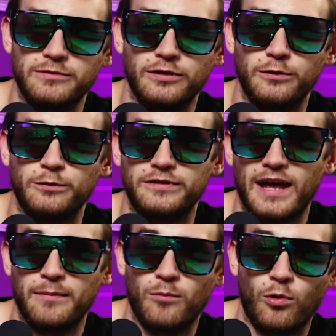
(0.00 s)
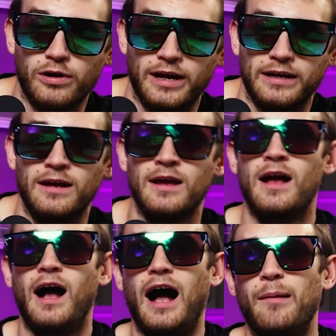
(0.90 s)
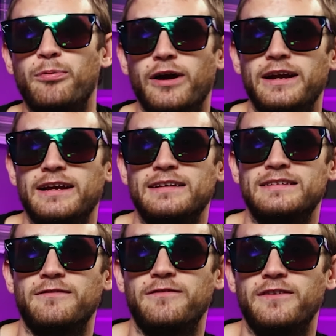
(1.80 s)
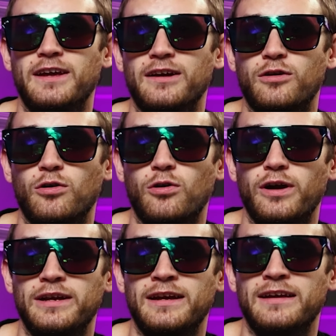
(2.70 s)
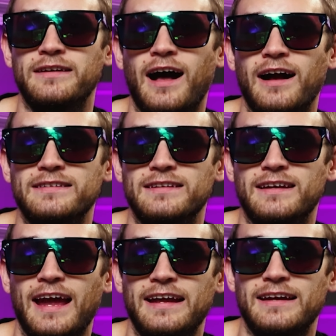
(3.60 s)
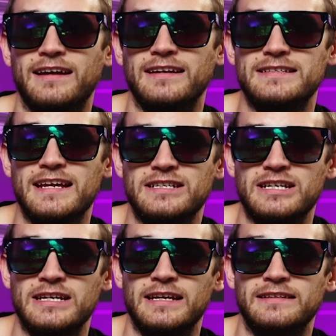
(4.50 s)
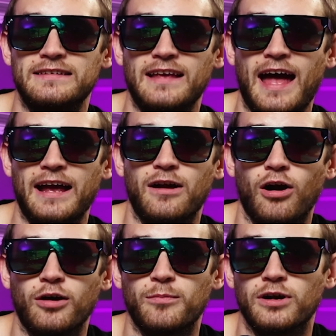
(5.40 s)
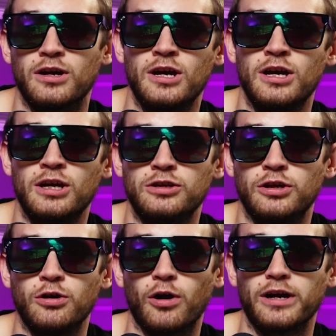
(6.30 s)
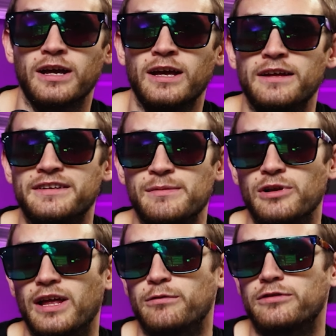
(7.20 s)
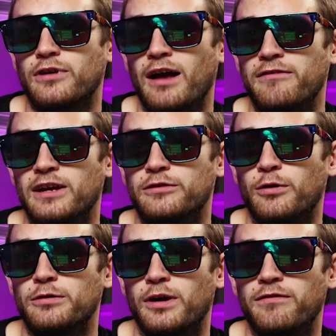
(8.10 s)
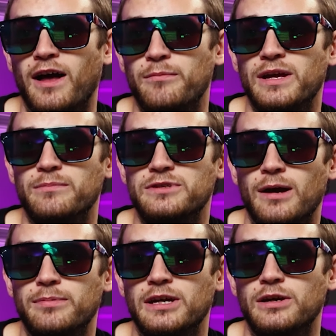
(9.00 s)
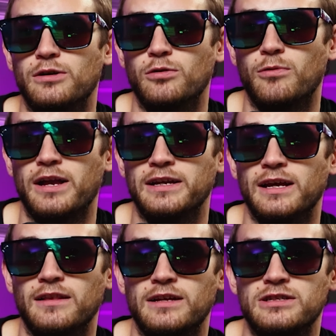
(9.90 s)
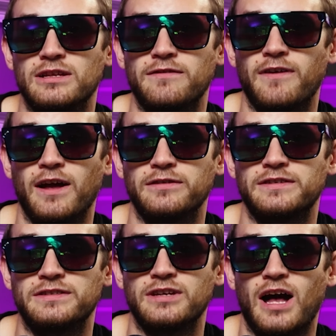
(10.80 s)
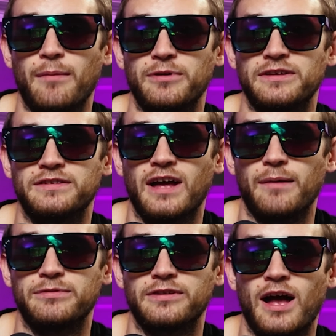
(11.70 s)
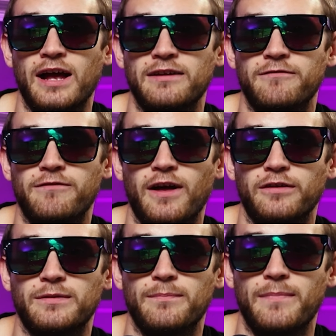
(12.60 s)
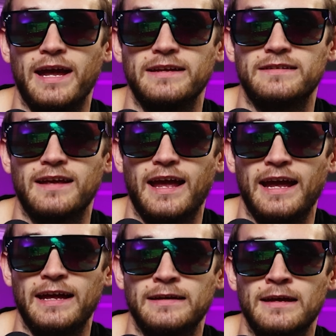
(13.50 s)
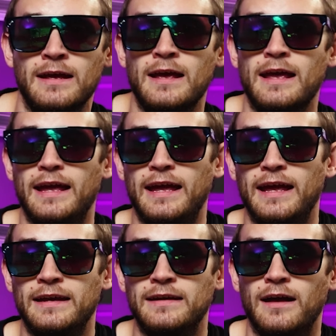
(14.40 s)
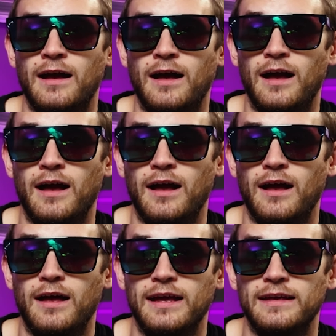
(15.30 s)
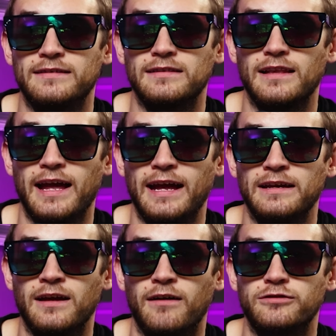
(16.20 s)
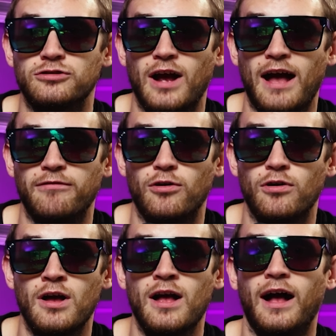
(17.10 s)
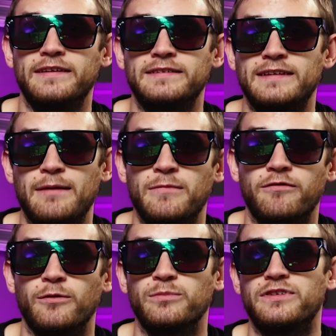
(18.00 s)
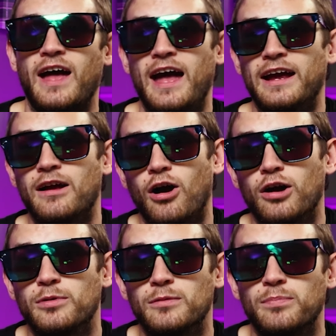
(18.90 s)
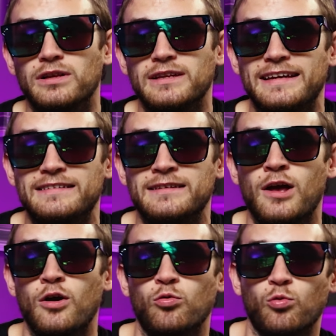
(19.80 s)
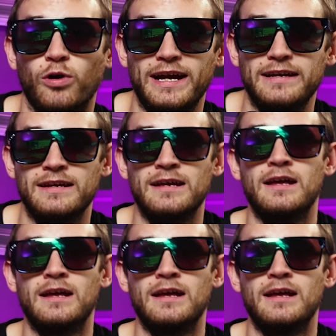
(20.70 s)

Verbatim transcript: Tuesday morning operating his vehicle in an intoxicated condition in Sag Harbor, New York. Timberlake was driving a 2025 BMW when he allegedly failed to stop at a stop sign and failed to maintain in uh, his lane of travel. A statement from Sag Harbor Police read.